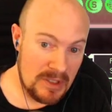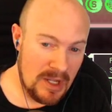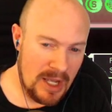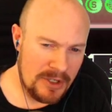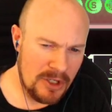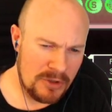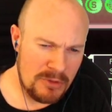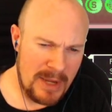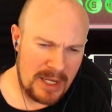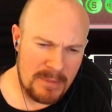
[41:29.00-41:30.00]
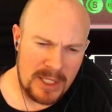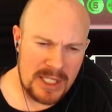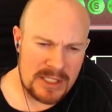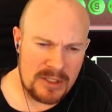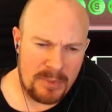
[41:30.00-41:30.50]
I don't know, do you make money
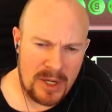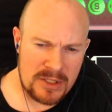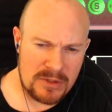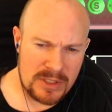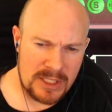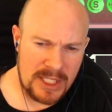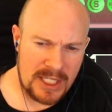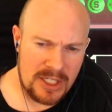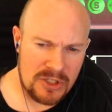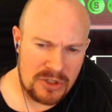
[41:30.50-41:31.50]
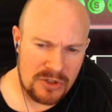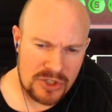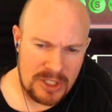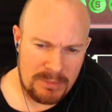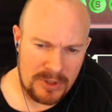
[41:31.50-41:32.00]
as an apprentice, or is it like an
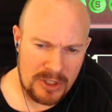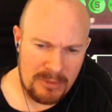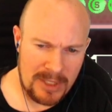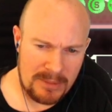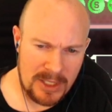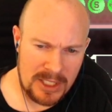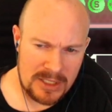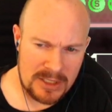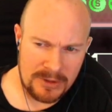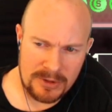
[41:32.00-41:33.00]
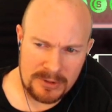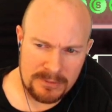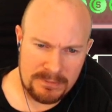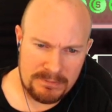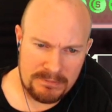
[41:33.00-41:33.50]
internship where you don't make money until you
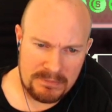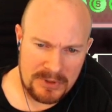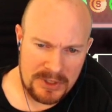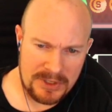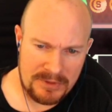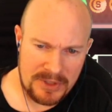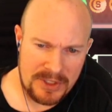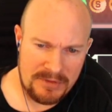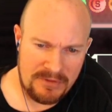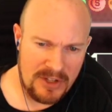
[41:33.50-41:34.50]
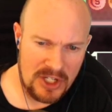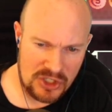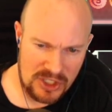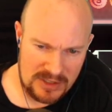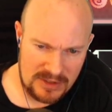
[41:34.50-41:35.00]

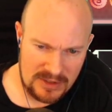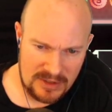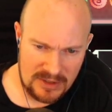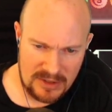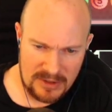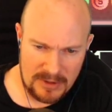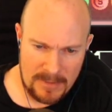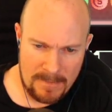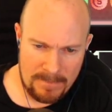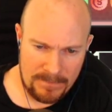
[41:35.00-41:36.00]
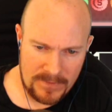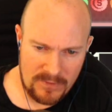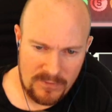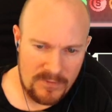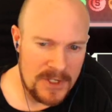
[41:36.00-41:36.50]
finish it?
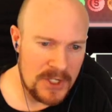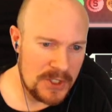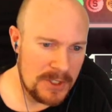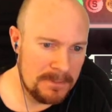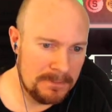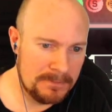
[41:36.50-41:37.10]
Finish him.